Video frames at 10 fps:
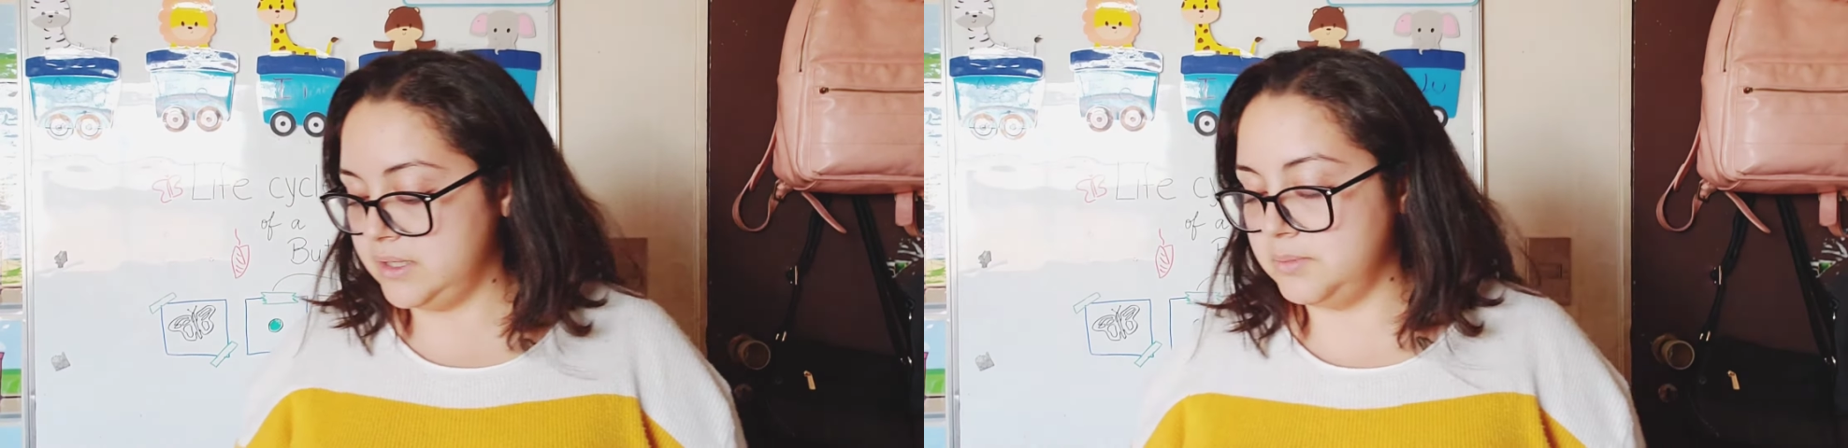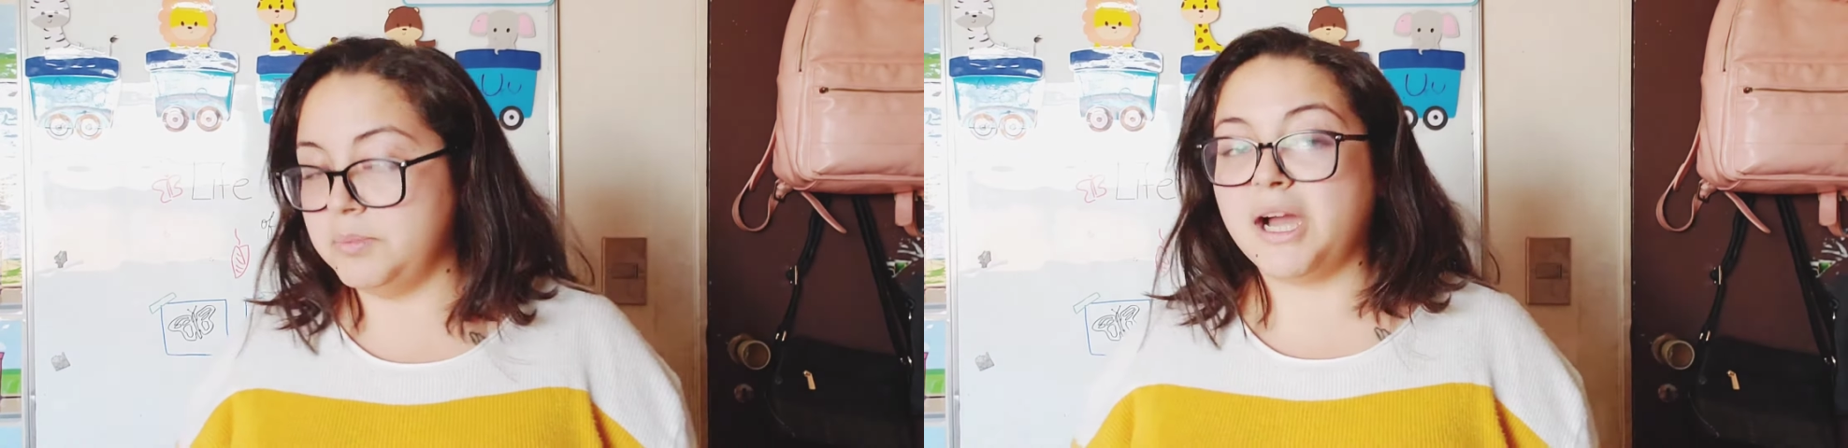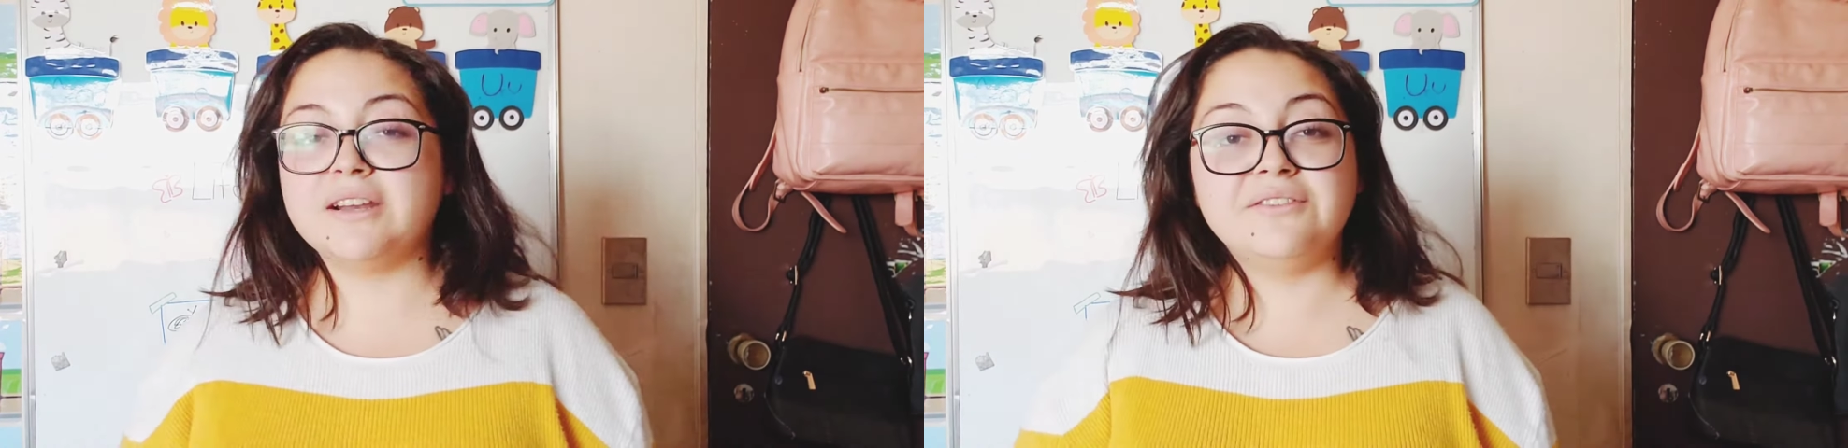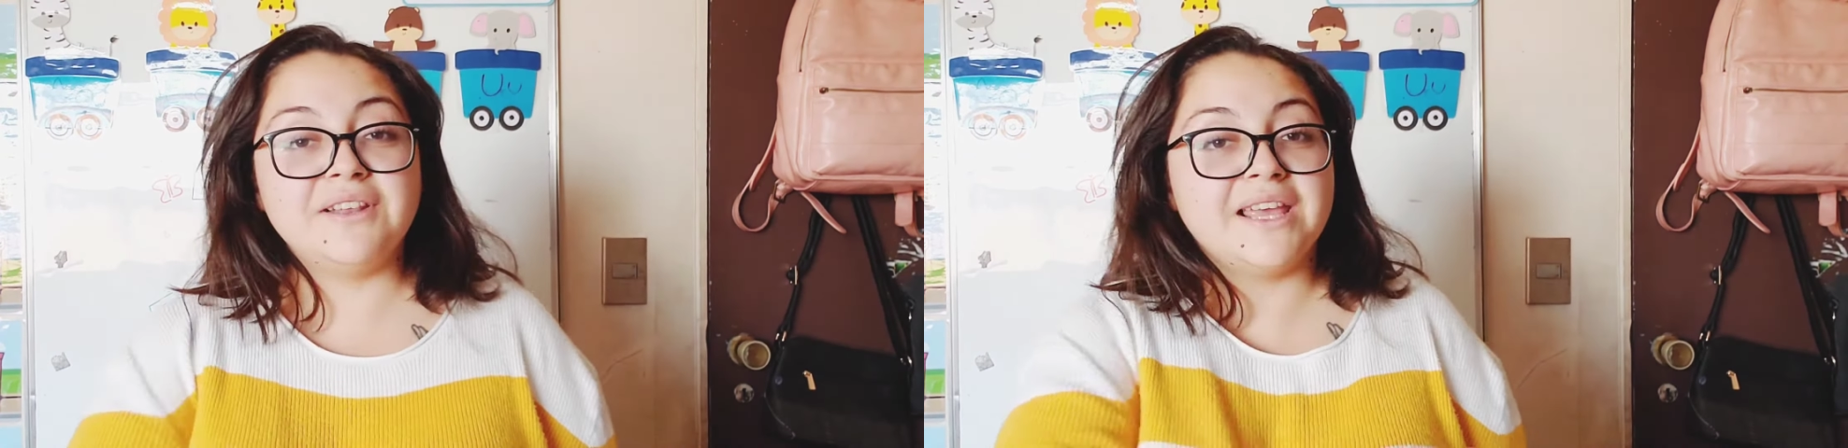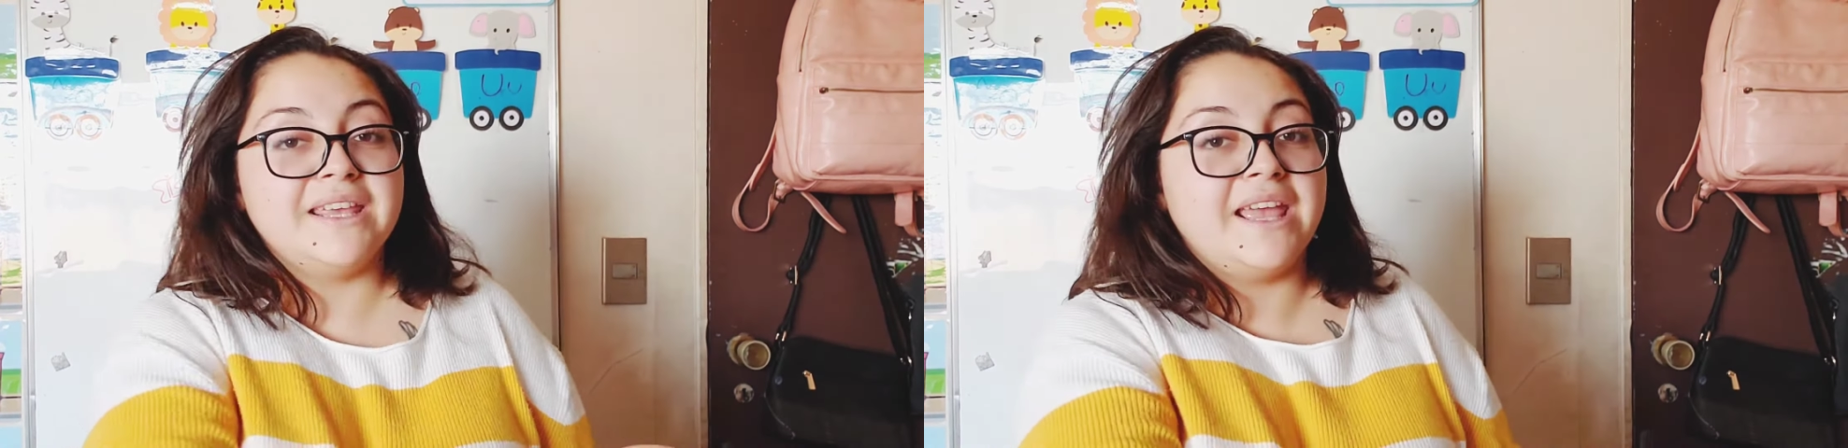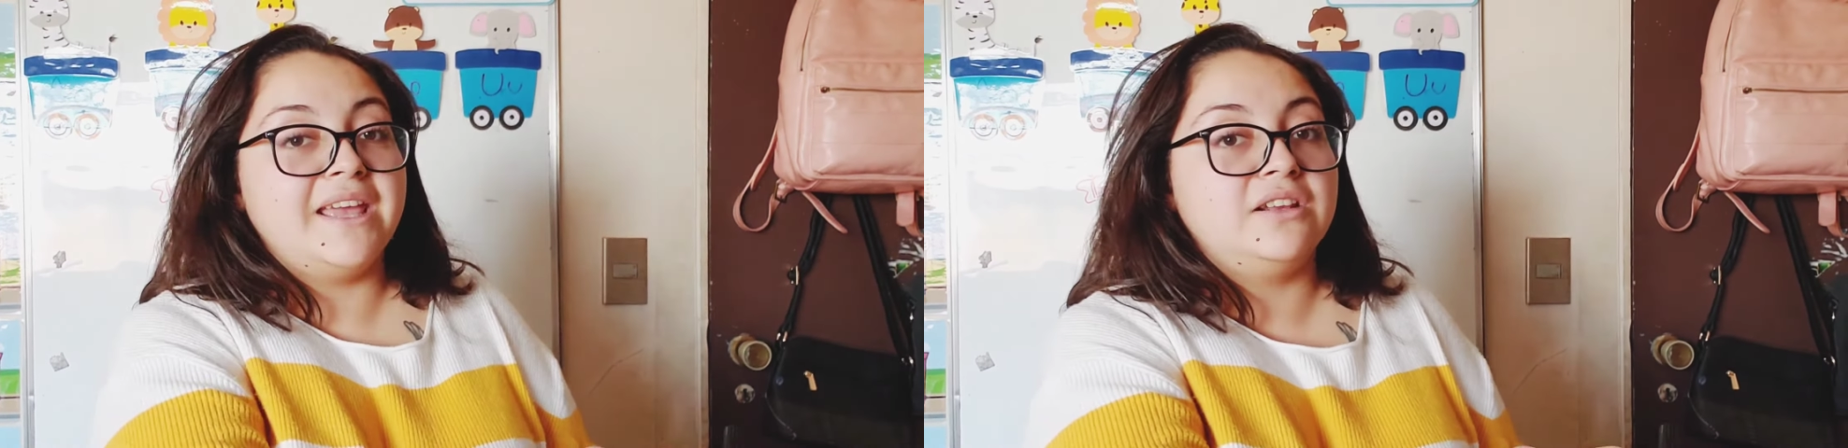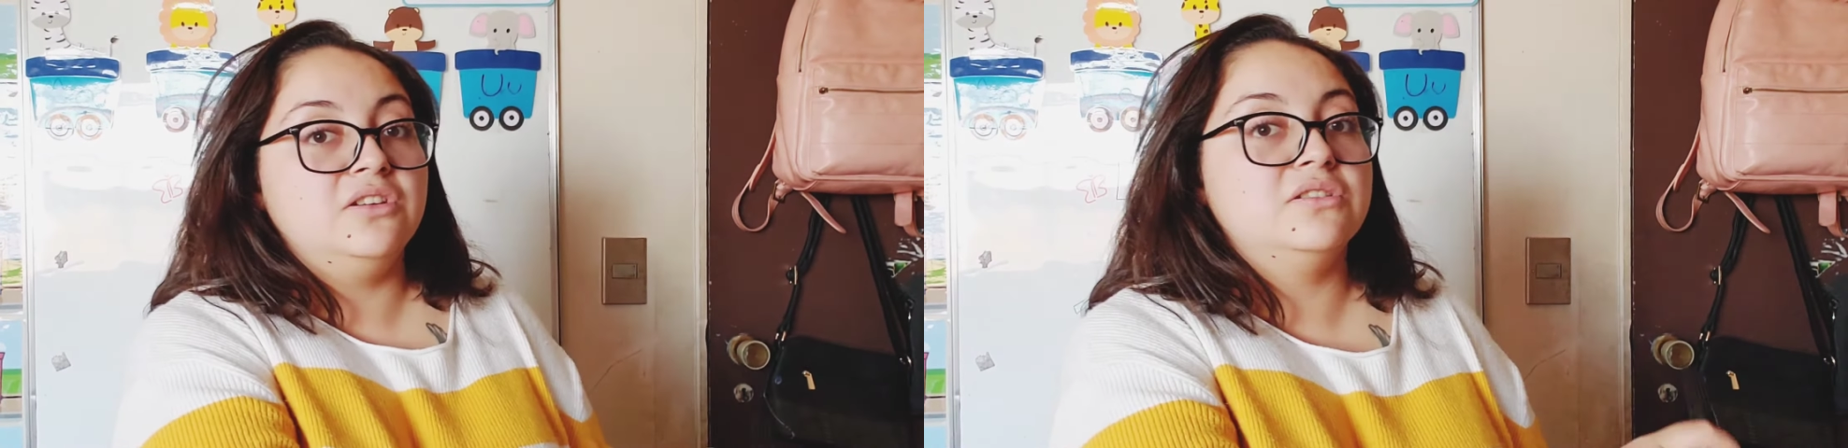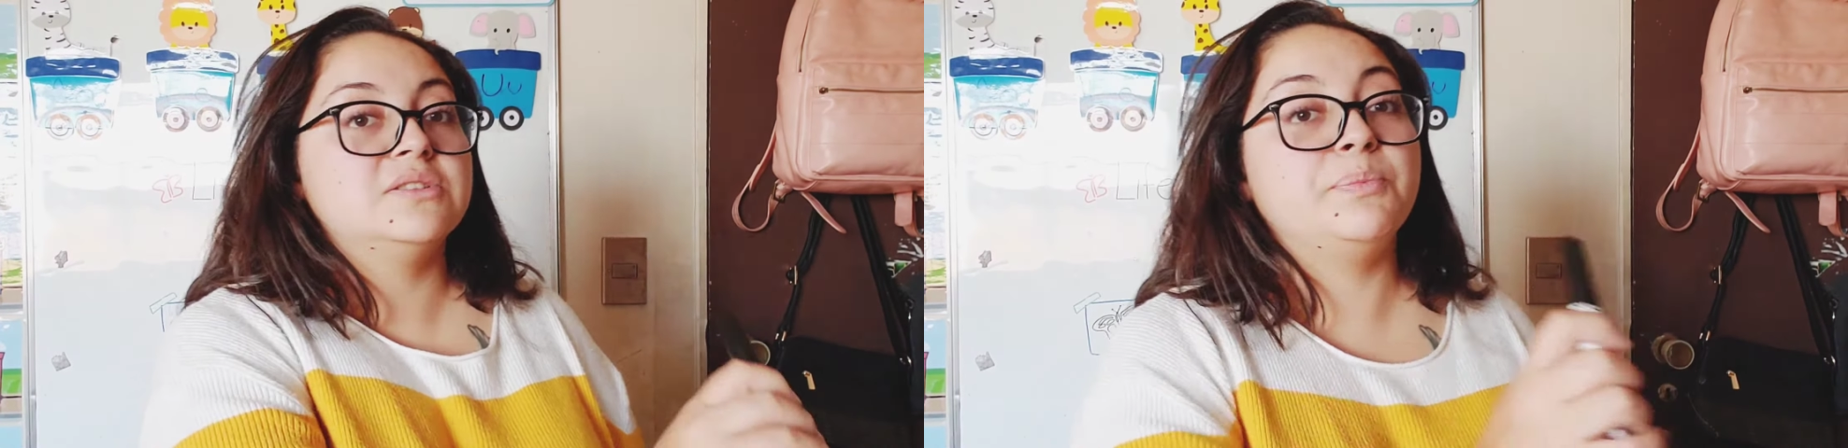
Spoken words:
butterfly egg looks,